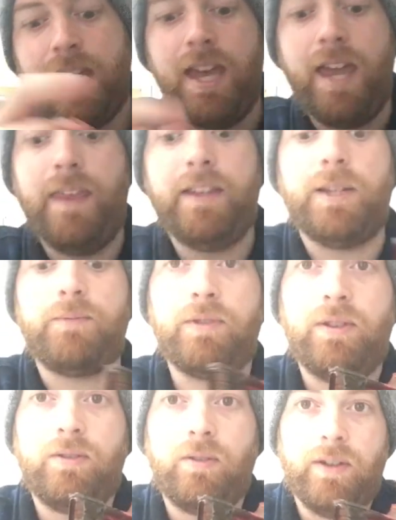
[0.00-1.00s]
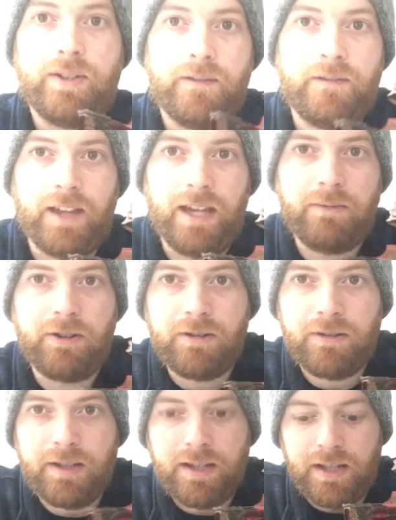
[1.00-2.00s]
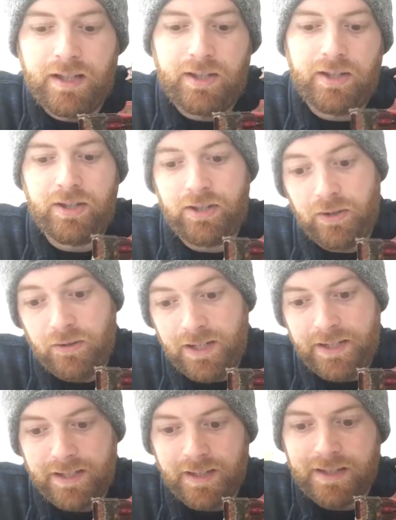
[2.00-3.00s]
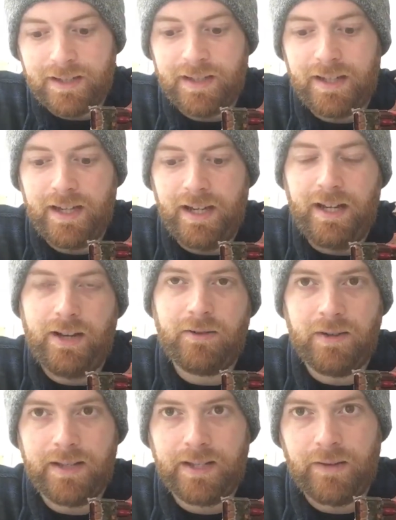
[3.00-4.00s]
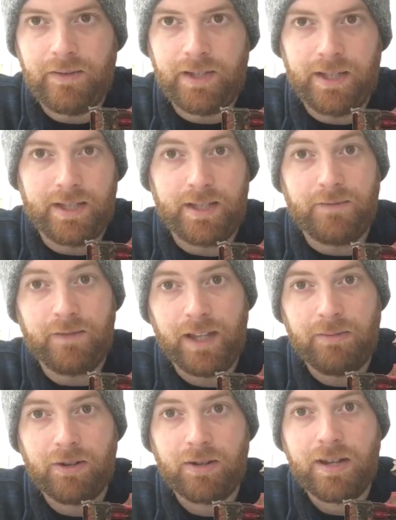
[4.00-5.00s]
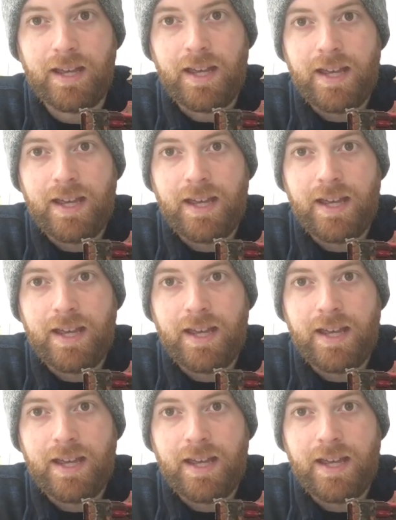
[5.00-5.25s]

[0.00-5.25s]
And this is pretty cool. It's a flamer, it's 2d6, it auto hits obviously because it's a flamer.